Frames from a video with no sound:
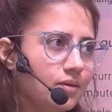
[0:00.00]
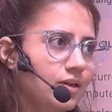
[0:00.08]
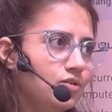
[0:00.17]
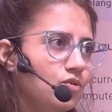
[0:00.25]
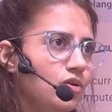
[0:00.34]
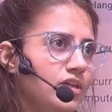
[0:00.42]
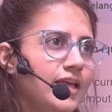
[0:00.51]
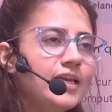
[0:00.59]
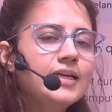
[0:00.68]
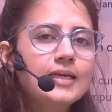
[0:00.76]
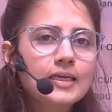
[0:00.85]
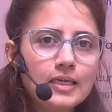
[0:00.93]
enrolled in
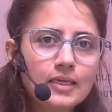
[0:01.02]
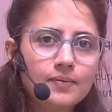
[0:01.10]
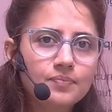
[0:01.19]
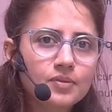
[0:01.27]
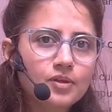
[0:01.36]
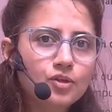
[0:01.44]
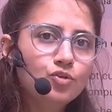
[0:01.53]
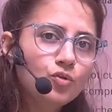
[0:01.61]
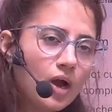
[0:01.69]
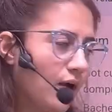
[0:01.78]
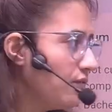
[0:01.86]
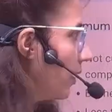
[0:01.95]
any degree.
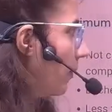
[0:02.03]
You have